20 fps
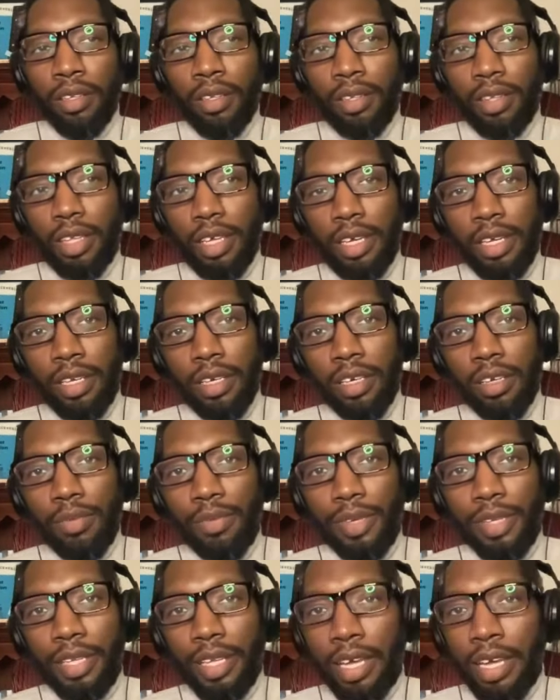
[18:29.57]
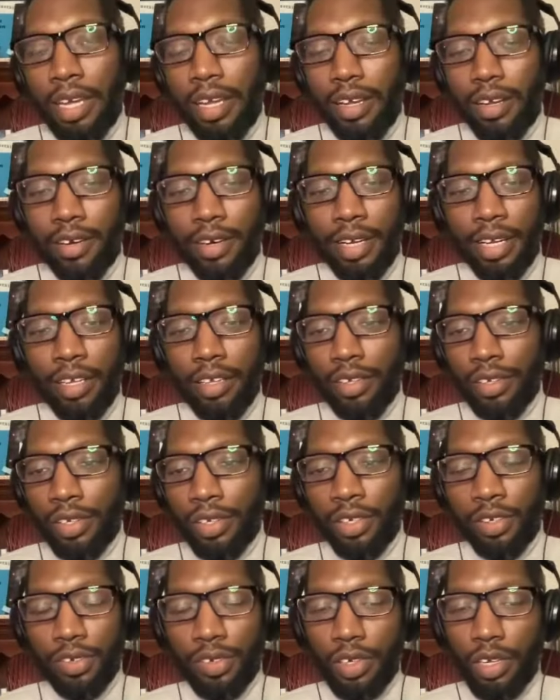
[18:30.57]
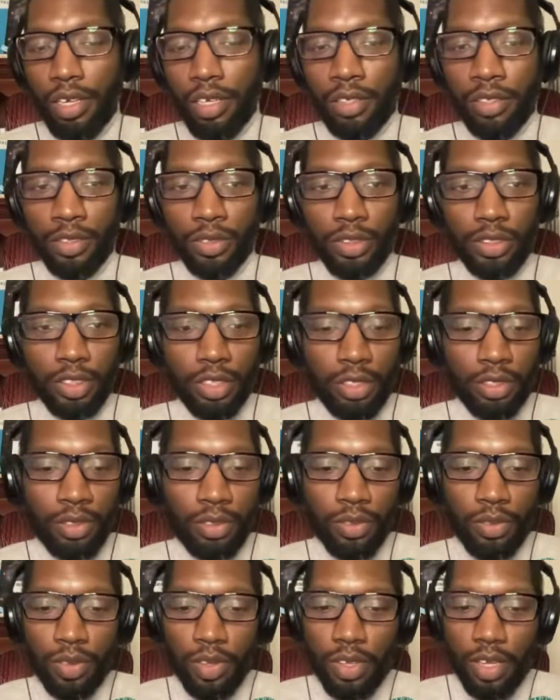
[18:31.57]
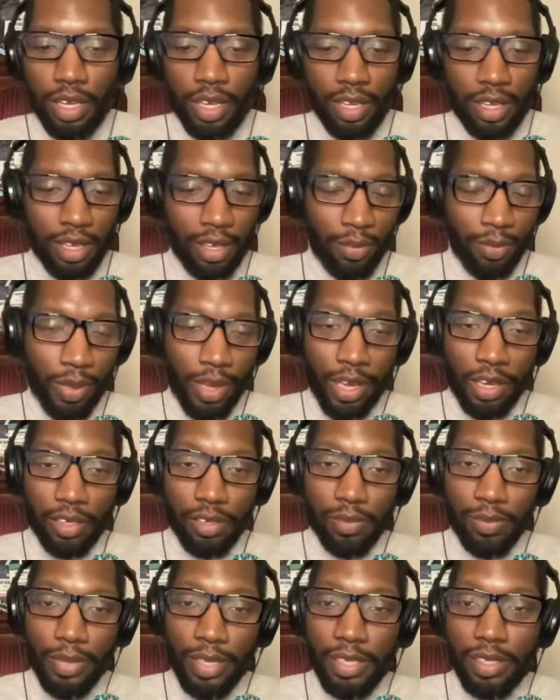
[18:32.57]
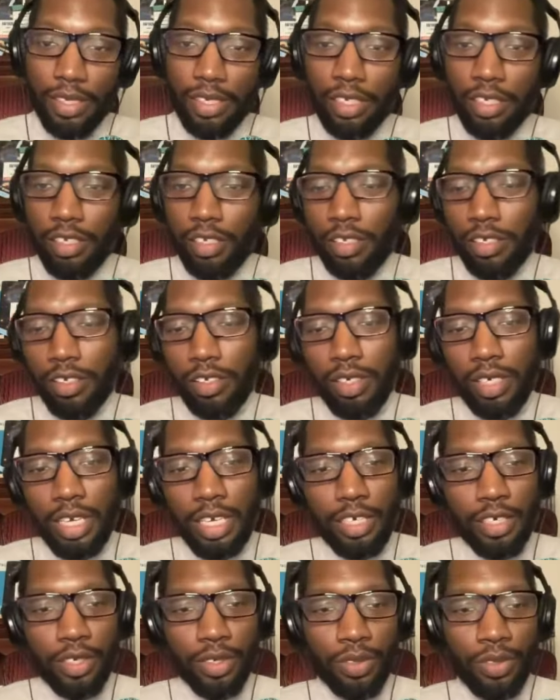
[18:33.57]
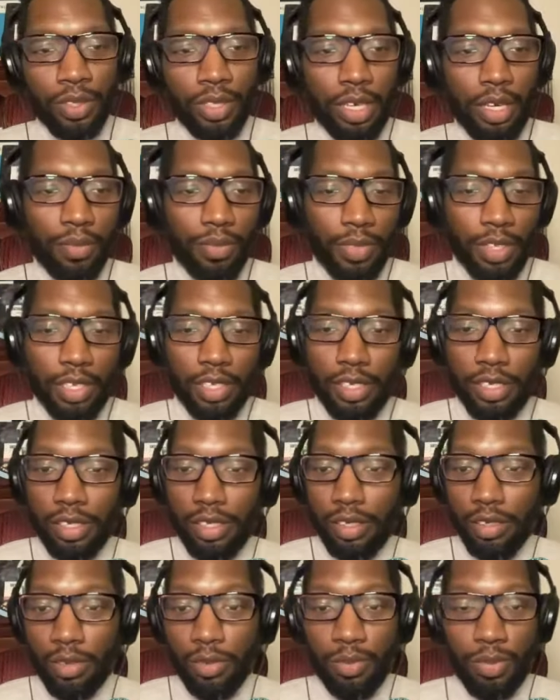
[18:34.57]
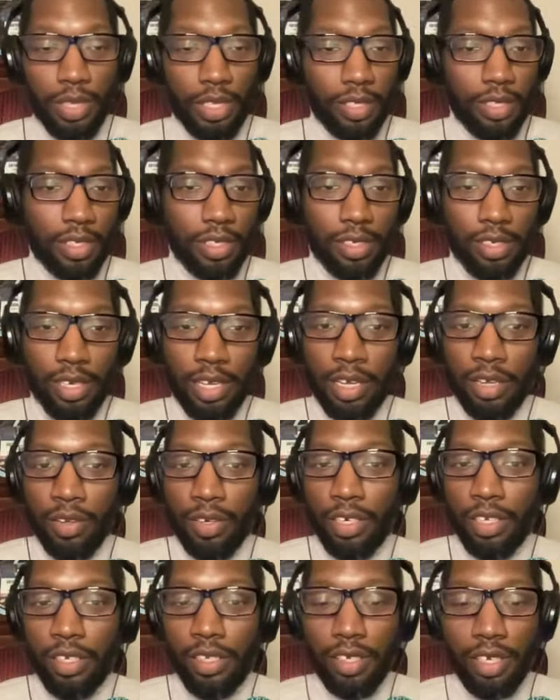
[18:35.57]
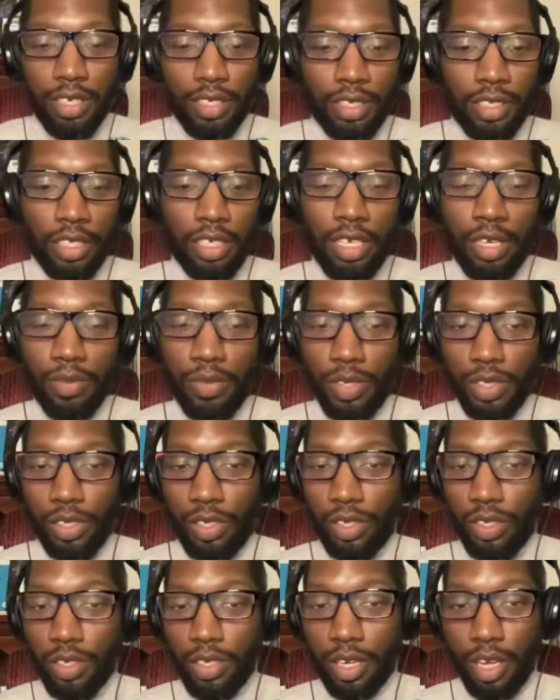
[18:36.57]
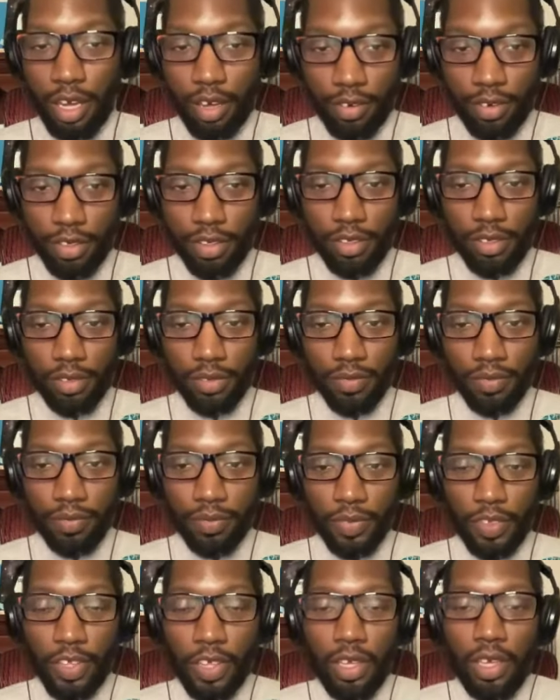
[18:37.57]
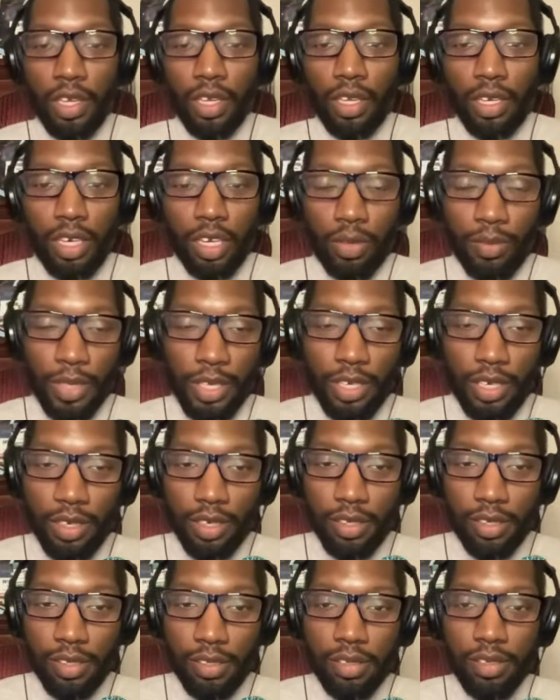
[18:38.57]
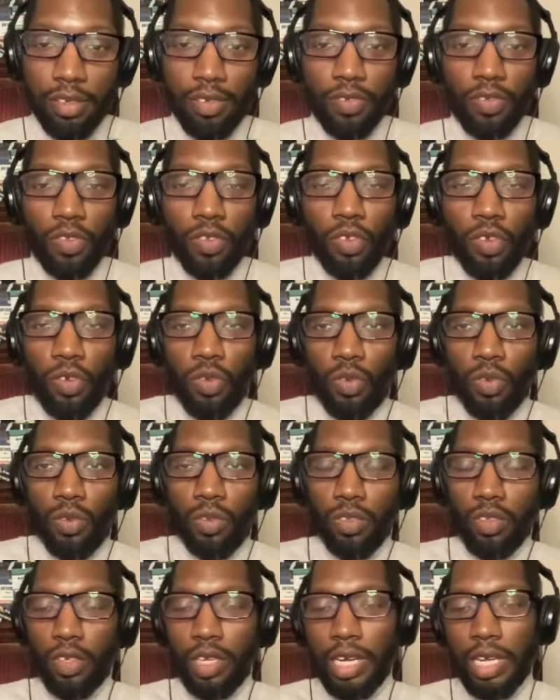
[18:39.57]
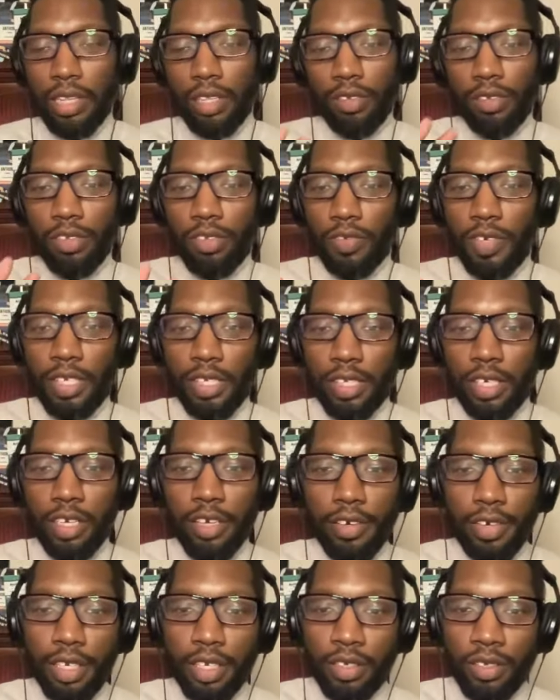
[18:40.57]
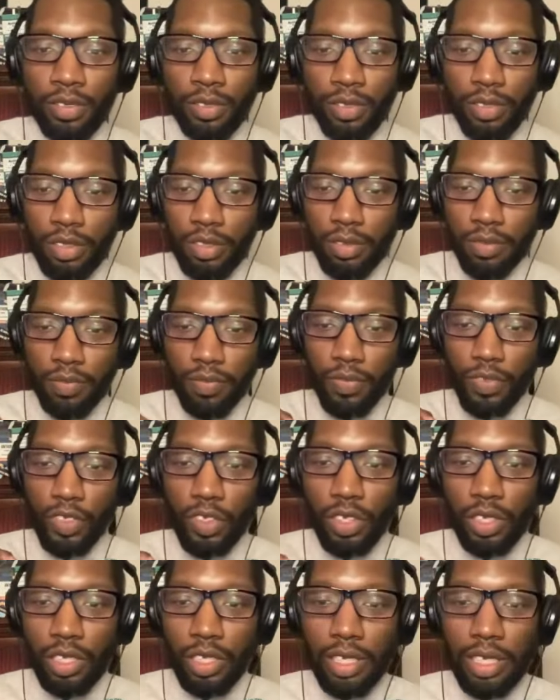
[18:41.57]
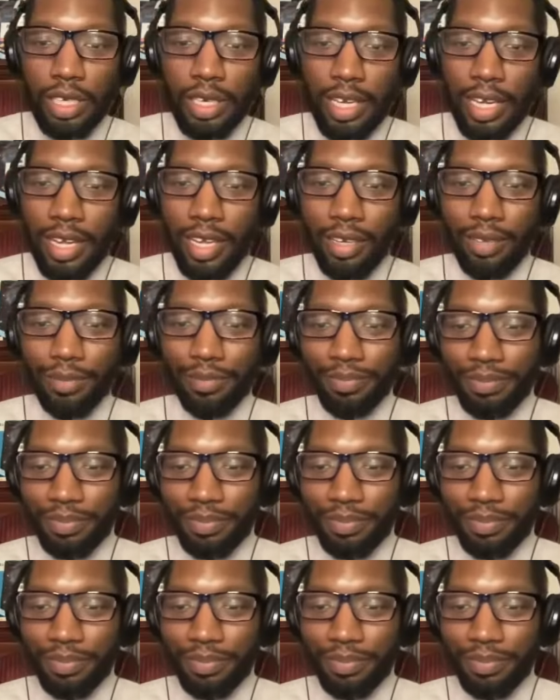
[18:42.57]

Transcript: then it'd be like, all right, you're a no call, no show. It impacts business. You're not showing up. This is your business now. And this actually comes into your character. Now, because you got those three scenarios, you're looking at